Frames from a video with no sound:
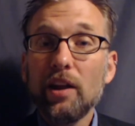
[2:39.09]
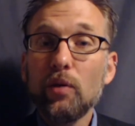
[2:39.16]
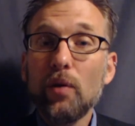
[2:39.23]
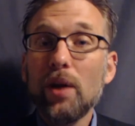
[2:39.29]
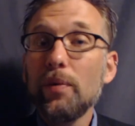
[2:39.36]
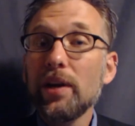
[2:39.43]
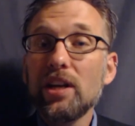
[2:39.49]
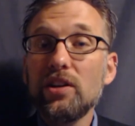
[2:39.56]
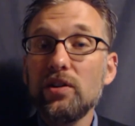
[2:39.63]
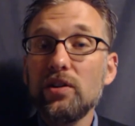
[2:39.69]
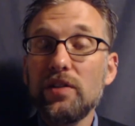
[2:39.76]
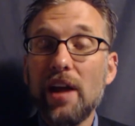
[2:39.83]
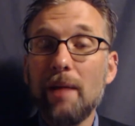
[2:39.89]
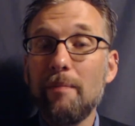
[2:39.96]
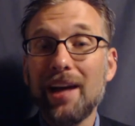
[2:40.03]
Now, the way we can
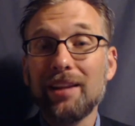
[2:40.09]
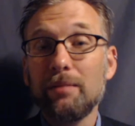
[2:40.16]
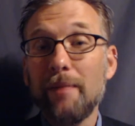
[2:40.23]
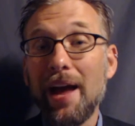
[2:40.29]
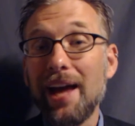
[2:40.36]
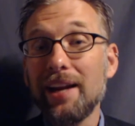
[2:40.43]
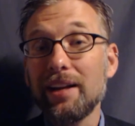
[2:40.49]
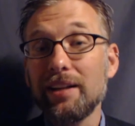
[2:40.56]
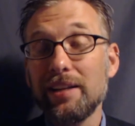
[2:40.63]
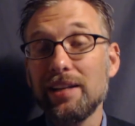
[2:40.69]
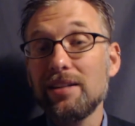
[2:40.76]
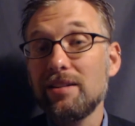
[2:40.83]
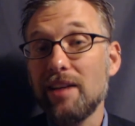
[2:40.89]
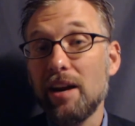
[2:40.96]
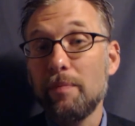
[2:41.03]
do that
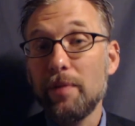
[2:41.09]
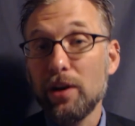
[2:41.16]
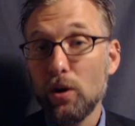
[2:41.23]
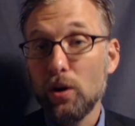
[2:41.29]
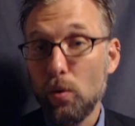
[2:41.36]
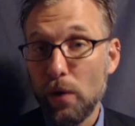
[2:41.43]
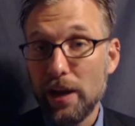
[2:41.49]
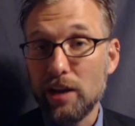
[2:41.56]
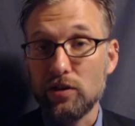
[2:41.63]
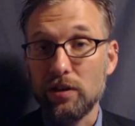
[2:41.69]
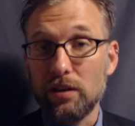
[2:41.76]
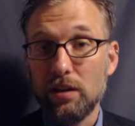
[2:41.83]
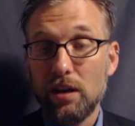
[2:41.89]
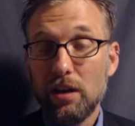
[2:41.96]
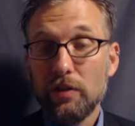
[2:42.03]
mathematically is set up an
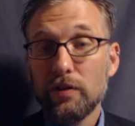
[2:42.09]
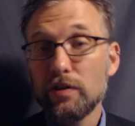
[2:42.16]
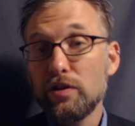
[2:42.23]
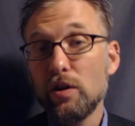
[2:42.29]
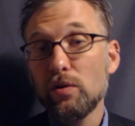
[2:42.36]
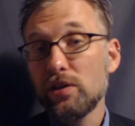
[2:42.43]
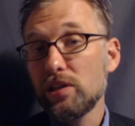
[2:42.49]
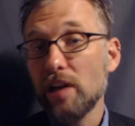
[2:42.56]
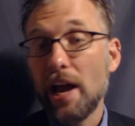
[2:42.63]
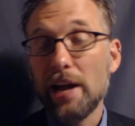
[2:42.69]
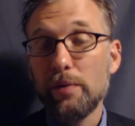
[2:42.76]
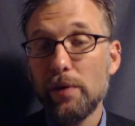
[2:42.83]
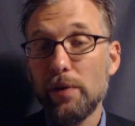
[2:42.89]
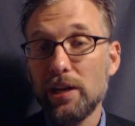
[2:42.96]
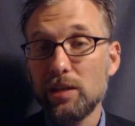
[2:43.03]
equation. There's no
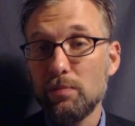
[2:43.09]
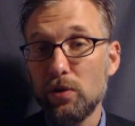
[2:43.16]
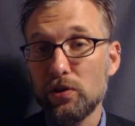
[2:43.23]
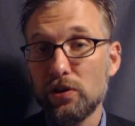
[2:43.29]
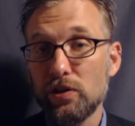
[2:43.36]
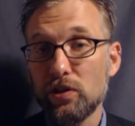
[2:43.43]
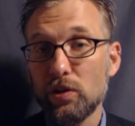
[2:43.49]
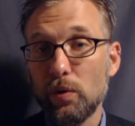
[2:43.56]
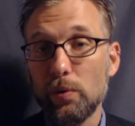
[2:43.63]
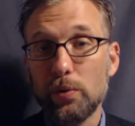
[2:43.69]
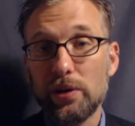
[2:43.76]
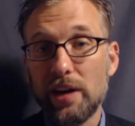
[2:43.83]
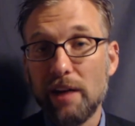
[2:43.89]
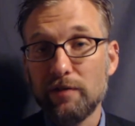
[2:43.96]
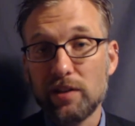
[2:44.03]
sideways motion, so we
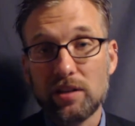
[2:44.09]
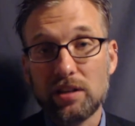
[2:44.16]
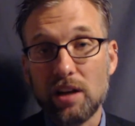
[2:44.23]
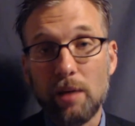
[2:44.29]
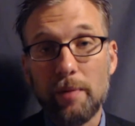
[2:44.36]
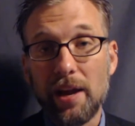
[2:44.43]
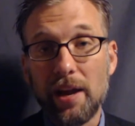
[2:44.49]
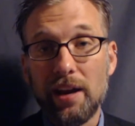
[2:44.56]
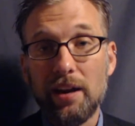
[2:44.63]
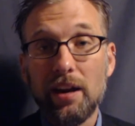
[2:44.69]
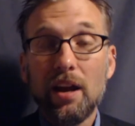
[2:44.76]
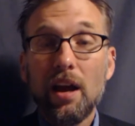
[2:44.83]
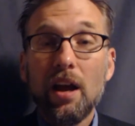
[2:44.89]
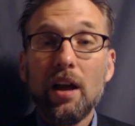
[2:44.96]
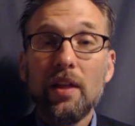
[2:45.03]
wouldn't have to summate
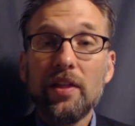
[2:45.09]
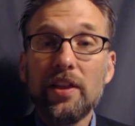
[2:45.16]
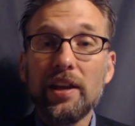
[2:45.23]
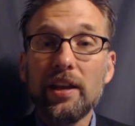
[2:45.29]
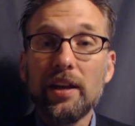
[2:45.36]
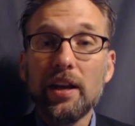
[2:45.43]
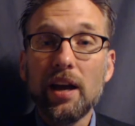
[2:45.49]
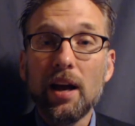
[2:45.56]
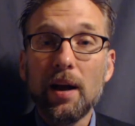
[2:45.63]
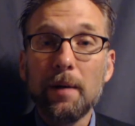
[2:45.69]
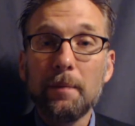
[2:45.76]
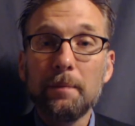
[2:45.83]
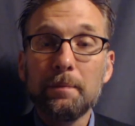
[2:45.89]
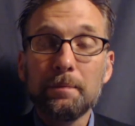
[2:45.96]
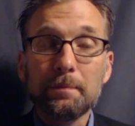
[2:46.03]
the,
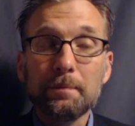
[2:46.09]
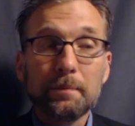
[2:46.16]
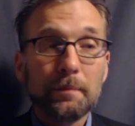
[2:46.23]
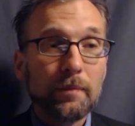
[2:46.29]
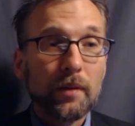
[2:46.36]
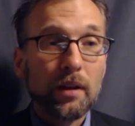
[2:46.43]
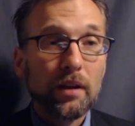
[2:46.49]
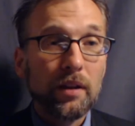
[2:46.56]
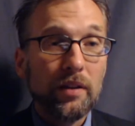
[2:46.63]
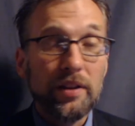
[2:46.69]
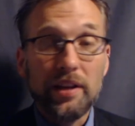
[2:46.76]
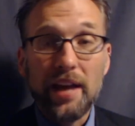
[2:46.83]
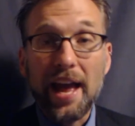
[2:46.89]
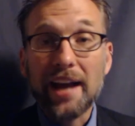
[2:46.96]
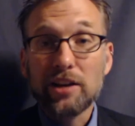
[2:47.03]
um,
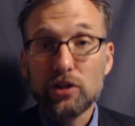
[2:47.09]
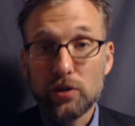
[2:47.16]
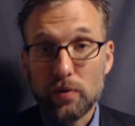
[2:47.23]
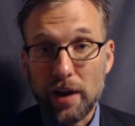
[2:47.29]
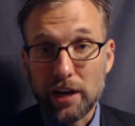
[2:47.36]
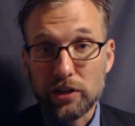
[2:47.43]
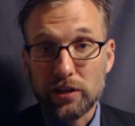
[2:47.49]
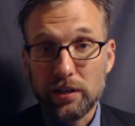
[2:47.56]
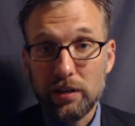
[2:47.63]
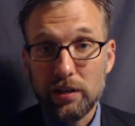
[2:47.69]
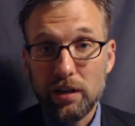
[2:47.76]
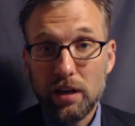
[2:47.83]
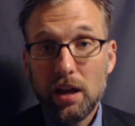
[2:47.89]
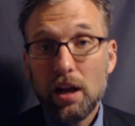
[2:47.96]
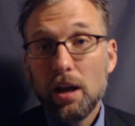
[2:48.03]
the x
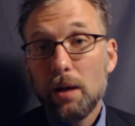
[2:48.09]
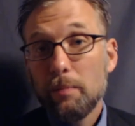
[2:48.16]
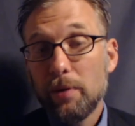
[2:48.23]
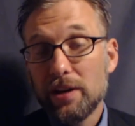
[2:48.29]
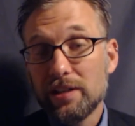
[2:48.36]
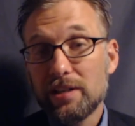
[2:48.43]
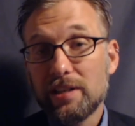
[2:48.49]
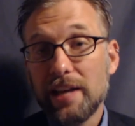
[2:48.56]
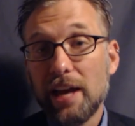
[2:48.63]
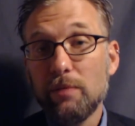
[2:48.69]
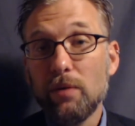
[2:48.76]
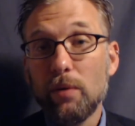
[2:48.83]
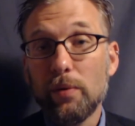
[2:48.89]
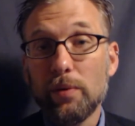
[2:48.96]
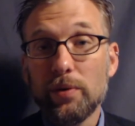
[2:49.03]
direction. But
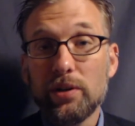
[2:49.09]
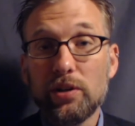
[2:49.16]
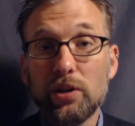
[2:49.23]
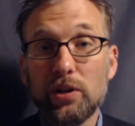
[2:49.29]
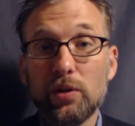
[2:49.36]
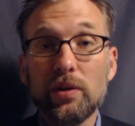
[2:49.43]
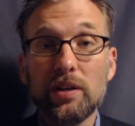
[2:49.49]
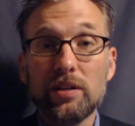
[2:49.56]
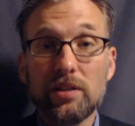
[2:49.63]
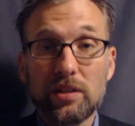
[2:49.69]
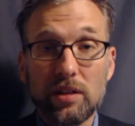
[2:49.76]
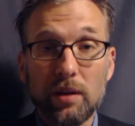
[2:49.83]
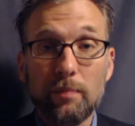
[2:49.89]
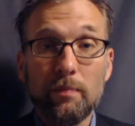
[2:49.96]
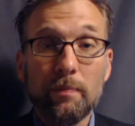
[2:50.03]
instead, what we would do is
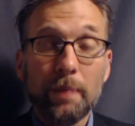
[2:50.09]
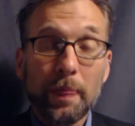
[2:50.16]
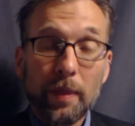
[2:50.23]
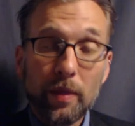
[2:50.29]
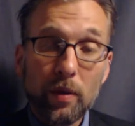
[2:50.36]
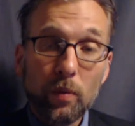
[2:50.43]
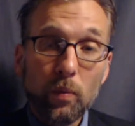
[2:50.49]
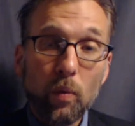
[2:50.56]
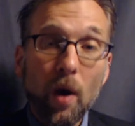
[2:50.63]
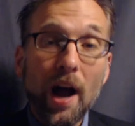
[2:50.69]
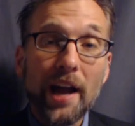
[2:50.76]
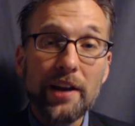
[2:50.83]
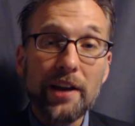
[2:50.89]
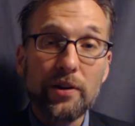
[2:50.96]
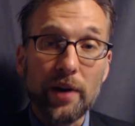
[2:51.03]
sum the
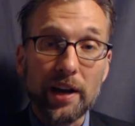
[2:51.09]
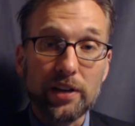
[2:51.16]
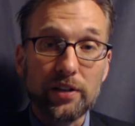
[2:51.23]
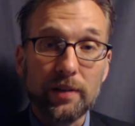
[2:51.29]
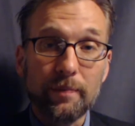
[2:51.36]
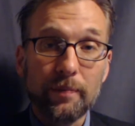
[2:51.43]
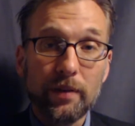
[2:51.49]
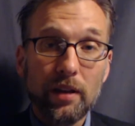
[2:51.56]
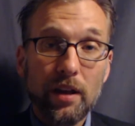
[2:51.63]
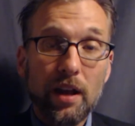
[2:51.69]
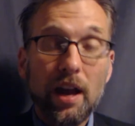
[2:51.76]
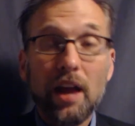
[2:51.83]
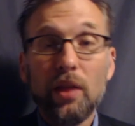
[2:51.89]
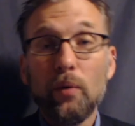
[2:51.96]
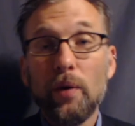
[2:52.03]
y direction.
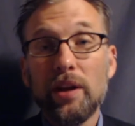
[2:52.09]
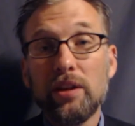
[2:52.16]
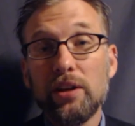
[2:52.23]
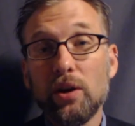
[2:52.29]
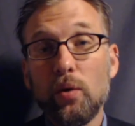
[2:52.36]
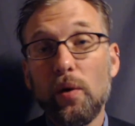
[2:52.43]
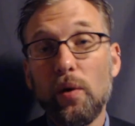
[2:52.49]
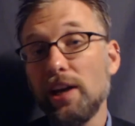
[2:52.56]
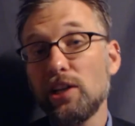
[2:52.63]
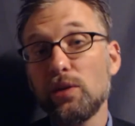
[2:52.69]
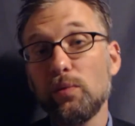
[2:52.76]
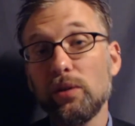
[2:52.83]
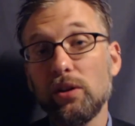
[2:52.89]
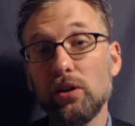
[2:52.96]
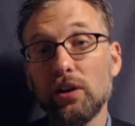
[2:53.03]
And the way the
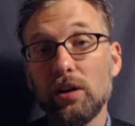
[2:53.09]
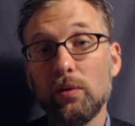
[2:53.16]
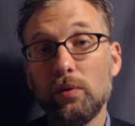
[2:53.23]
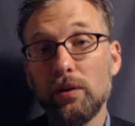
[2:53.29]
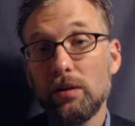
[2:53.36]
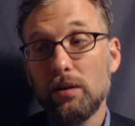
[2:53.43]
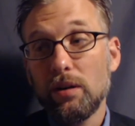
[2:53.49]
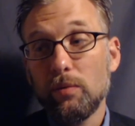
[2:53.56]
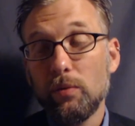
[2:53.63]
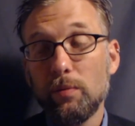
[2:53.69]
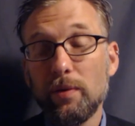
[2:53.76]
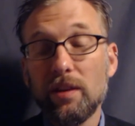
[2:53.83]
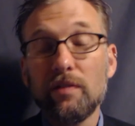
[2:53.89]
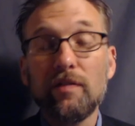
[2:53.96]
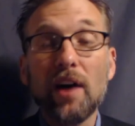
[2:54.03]
equation would look would,
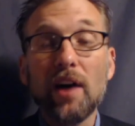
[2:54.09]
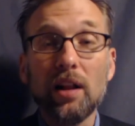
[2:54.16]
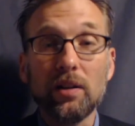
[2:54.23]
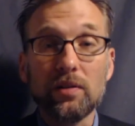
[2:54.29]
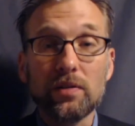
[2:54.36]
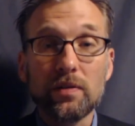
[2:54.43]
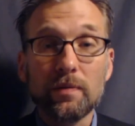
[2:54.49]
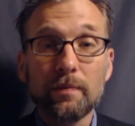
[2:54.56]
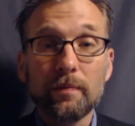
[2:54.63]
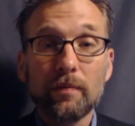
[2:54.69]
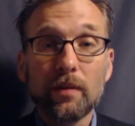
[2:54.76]
would be the follows.